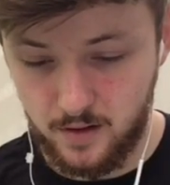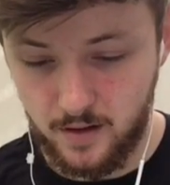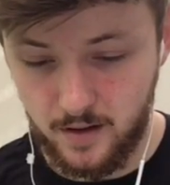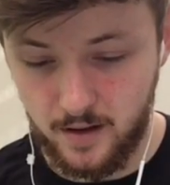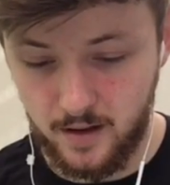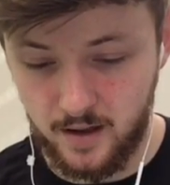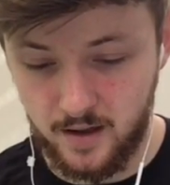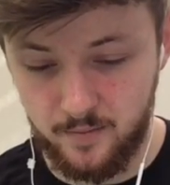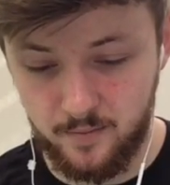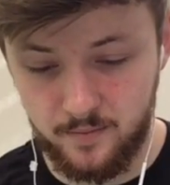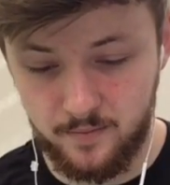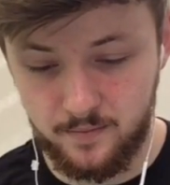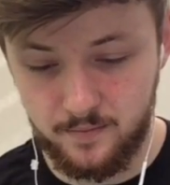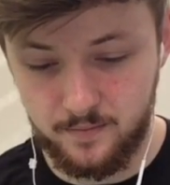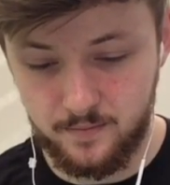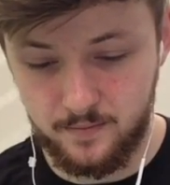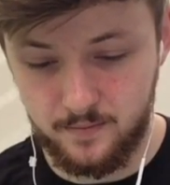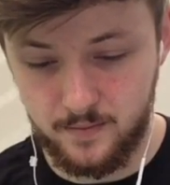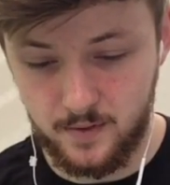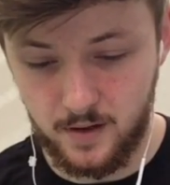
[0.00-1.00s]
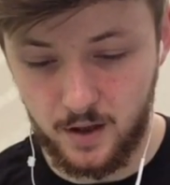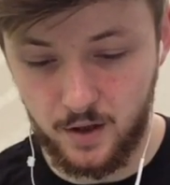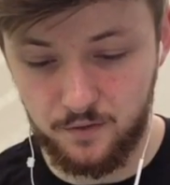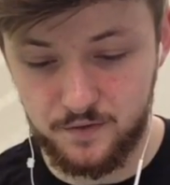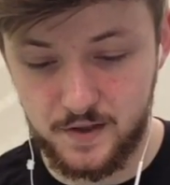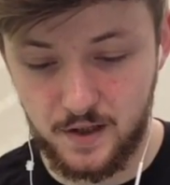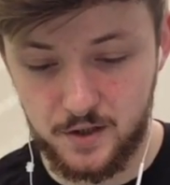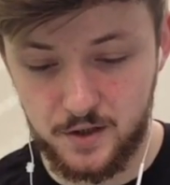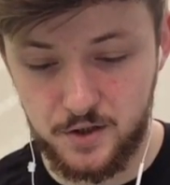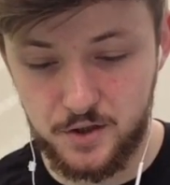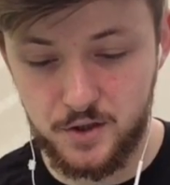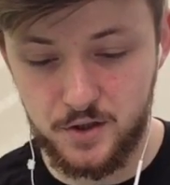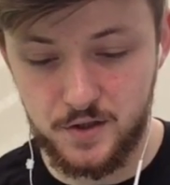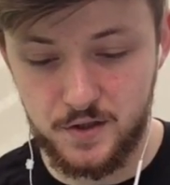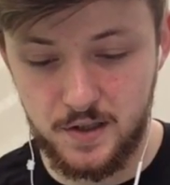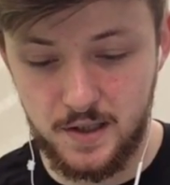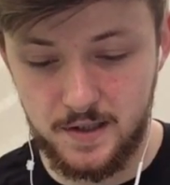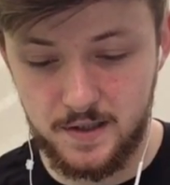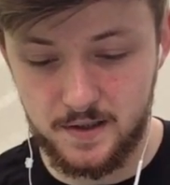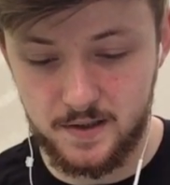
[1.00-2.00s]
And obviously I
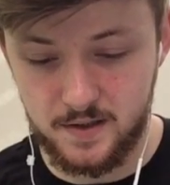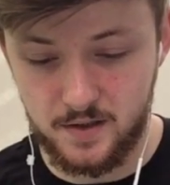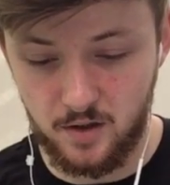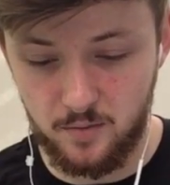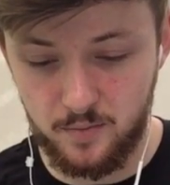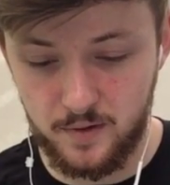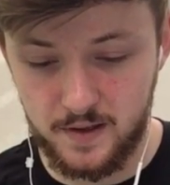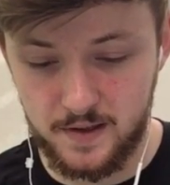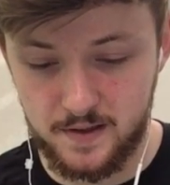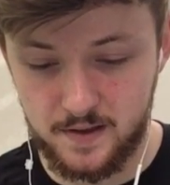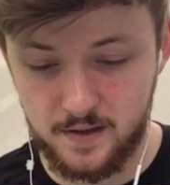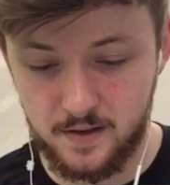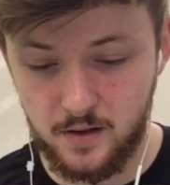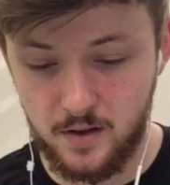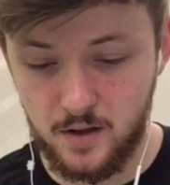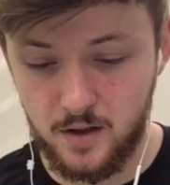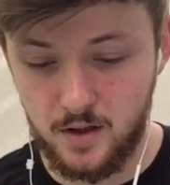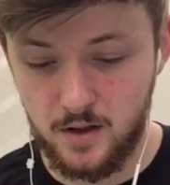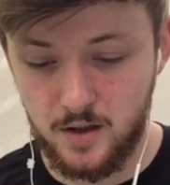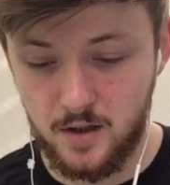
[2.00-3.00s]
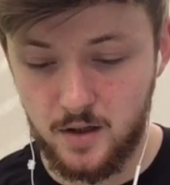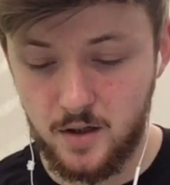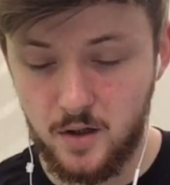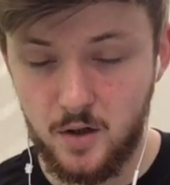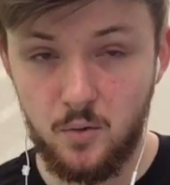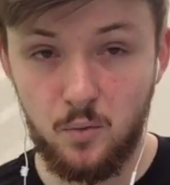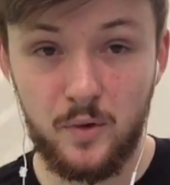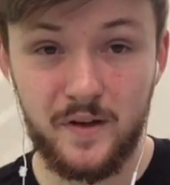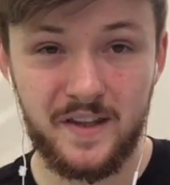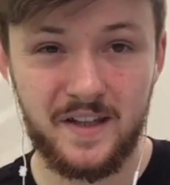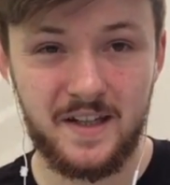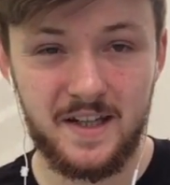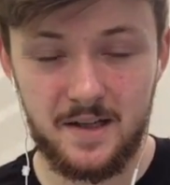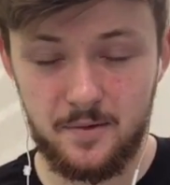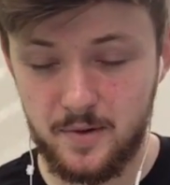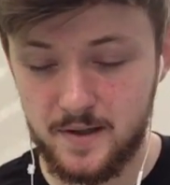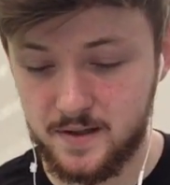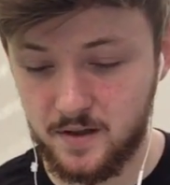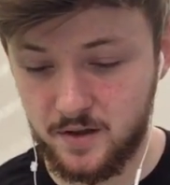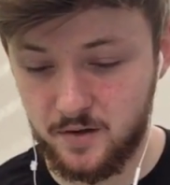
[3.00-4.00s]
just need to stop this with an
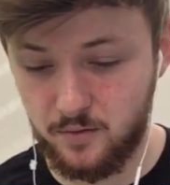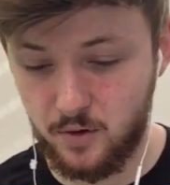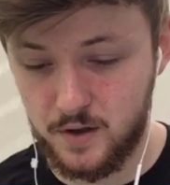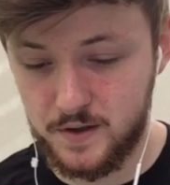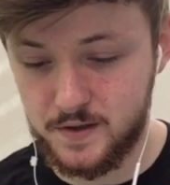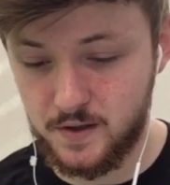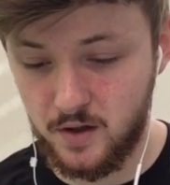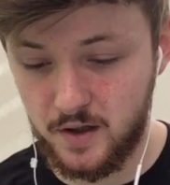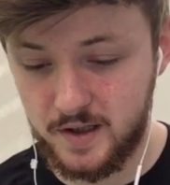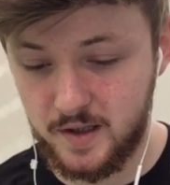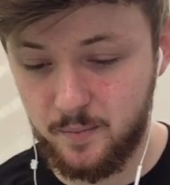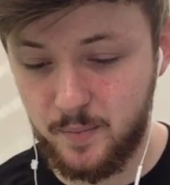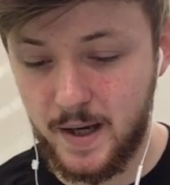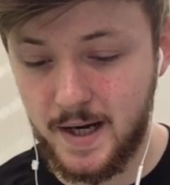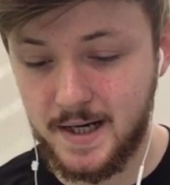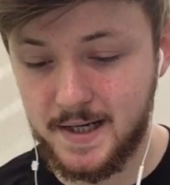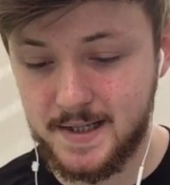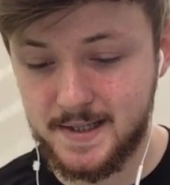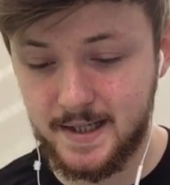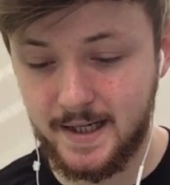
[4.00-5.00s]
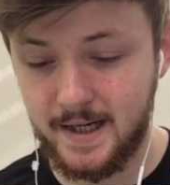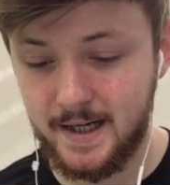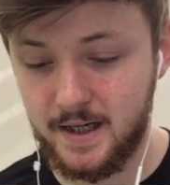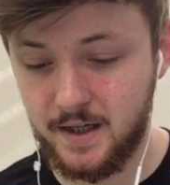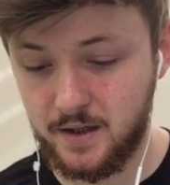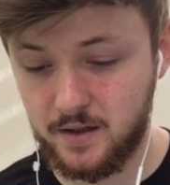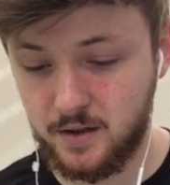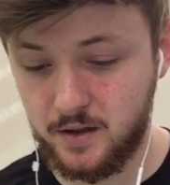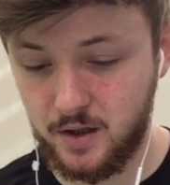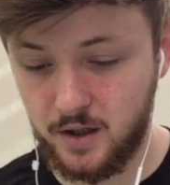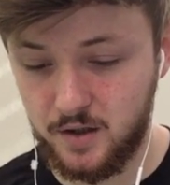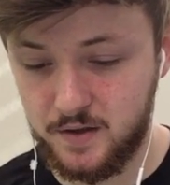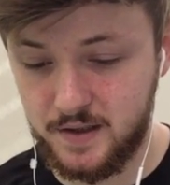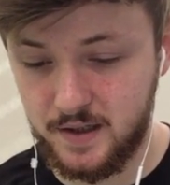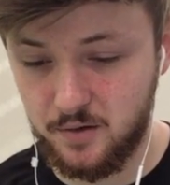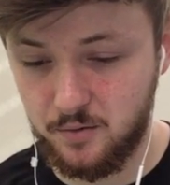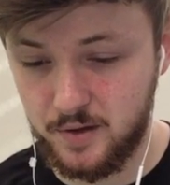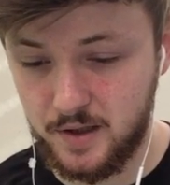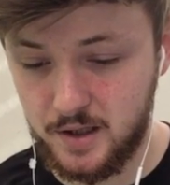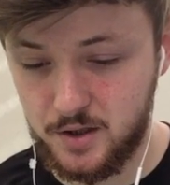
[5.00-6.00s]
E-Wiz on the right side. The Pekkas are going to kind of
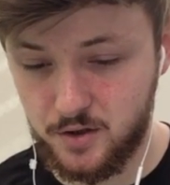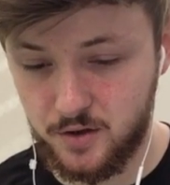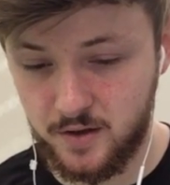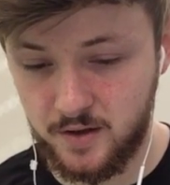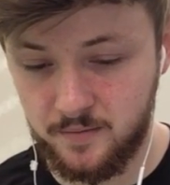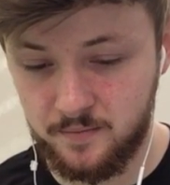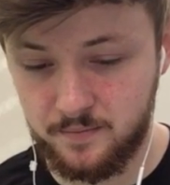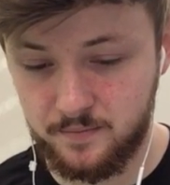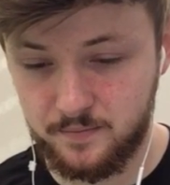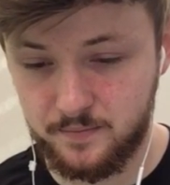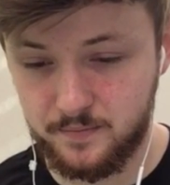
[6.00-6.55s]
deal with each other.